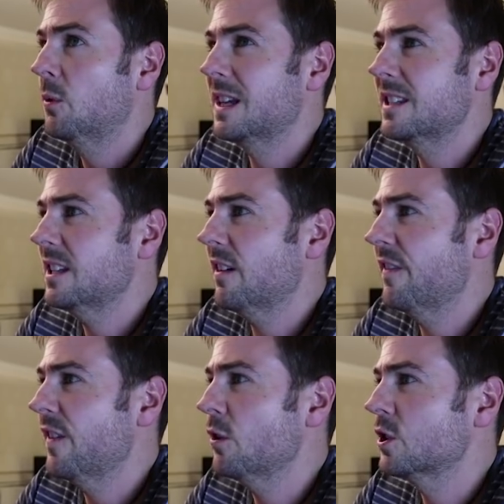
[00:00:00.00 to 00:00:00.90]
we can see that
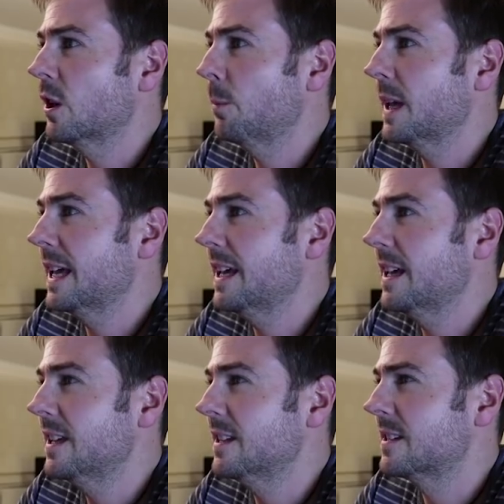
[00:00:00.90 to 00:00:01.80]
Photoshop
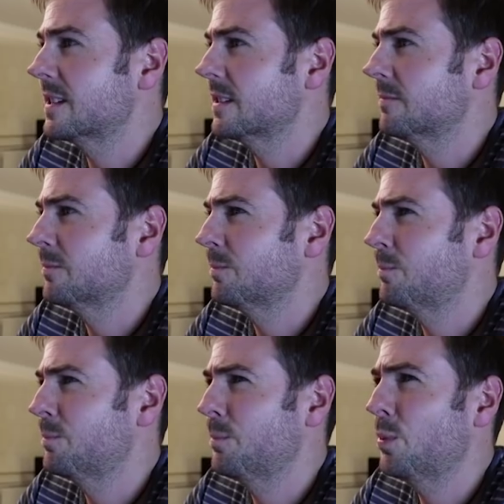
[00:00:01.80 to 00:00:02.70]
is
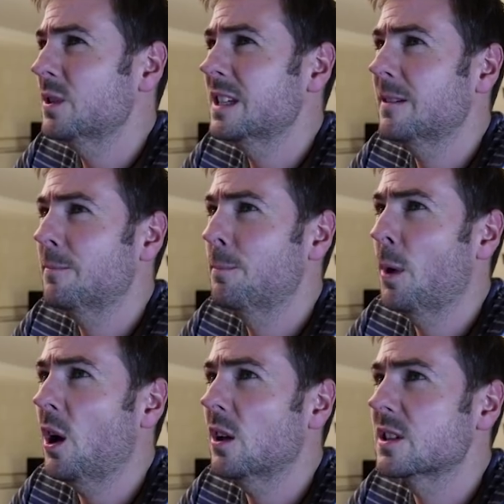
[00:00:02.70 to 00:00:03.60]
putting
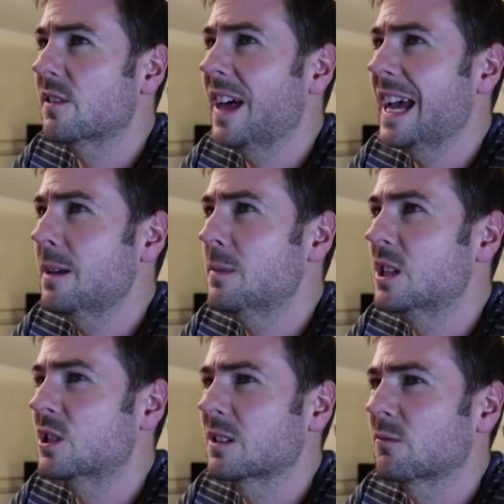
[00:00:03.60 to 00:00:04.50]
parts of that
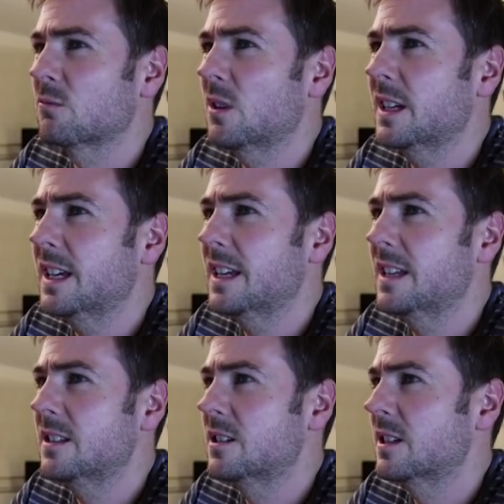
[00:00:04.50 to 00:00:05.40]
image right
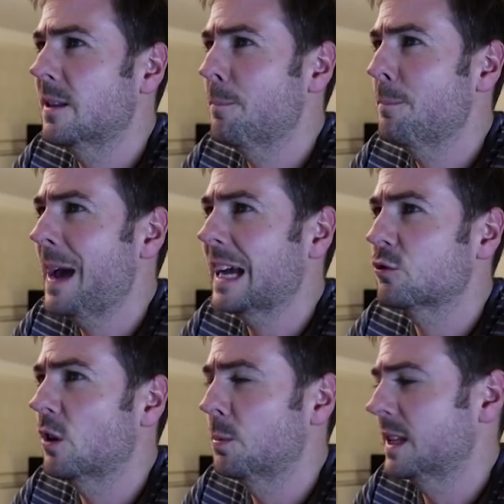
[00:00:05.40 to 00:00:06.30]
into the
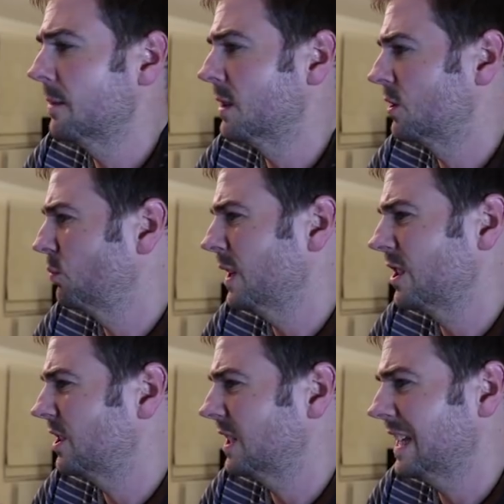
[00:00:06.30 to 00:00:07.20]
backdrop of the image,
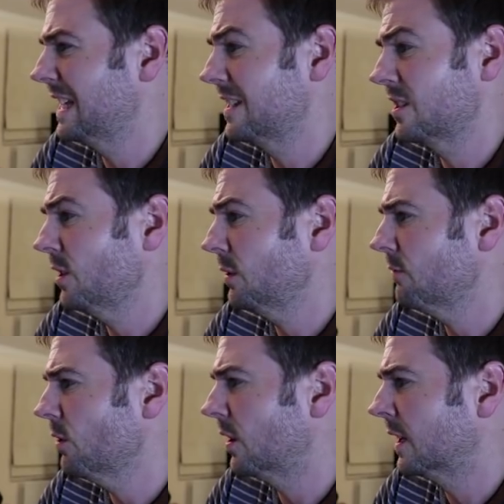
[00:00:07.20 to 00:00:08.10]
which is
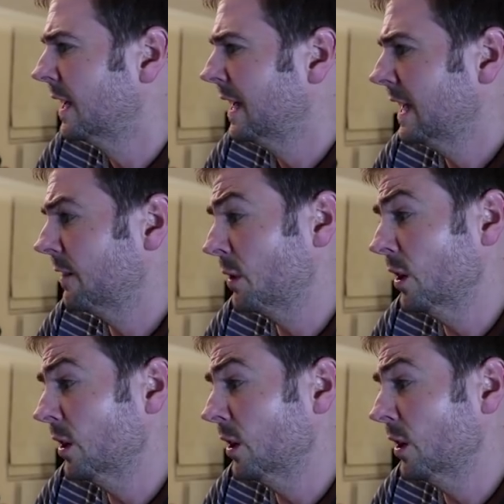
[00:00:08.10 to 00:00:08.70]
totally wrong. And if